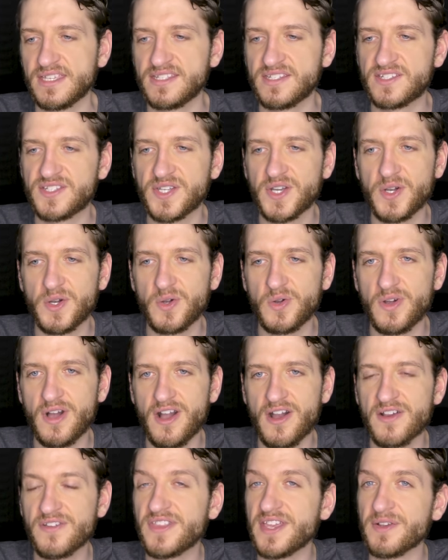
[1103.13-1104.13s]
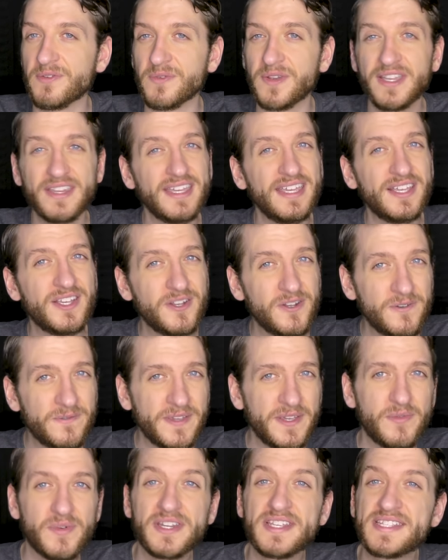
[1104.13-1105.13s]
So, are they really
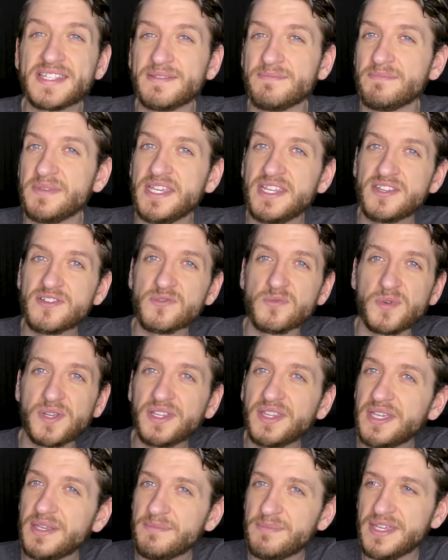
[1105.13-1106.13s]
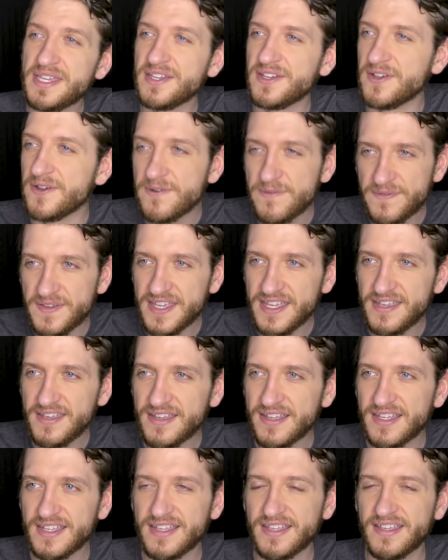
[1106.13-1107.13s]
goofy? What does it mean to really be
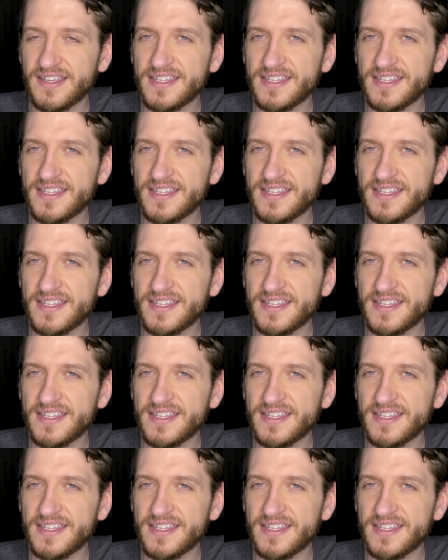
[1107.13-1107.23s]
goofy?